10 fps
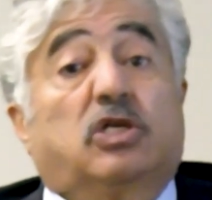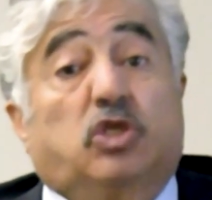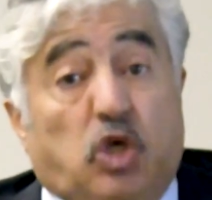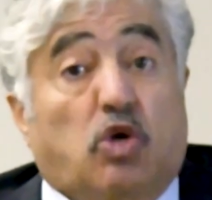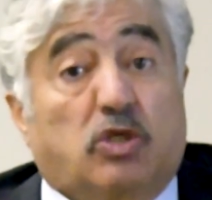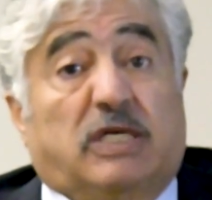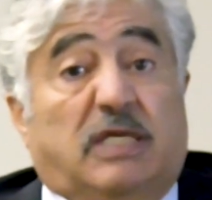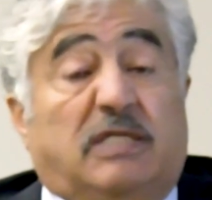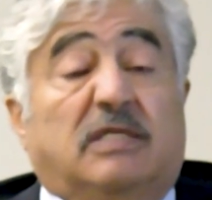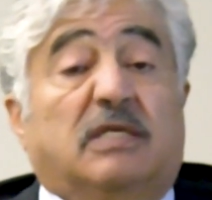
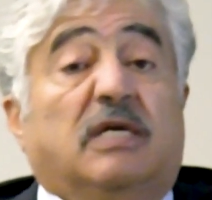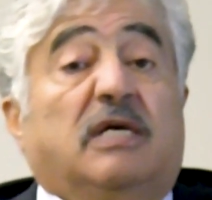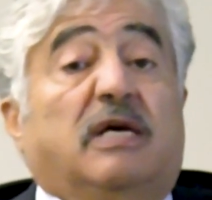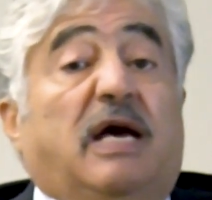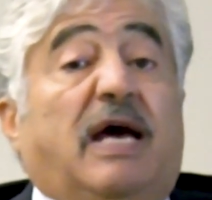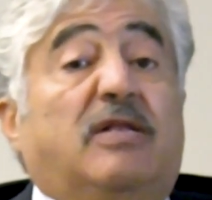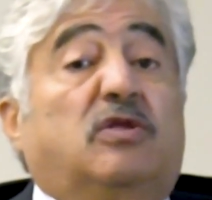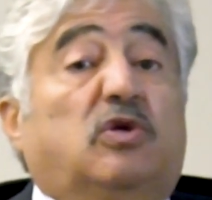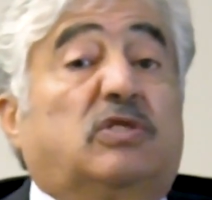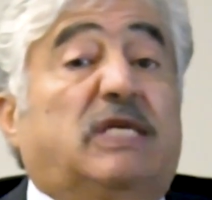Jordan
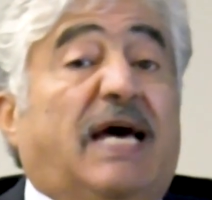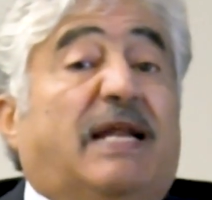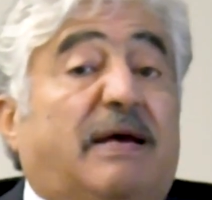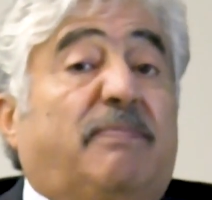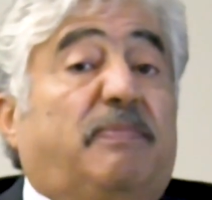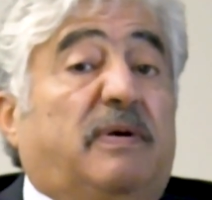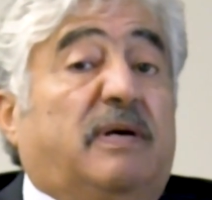and those Arab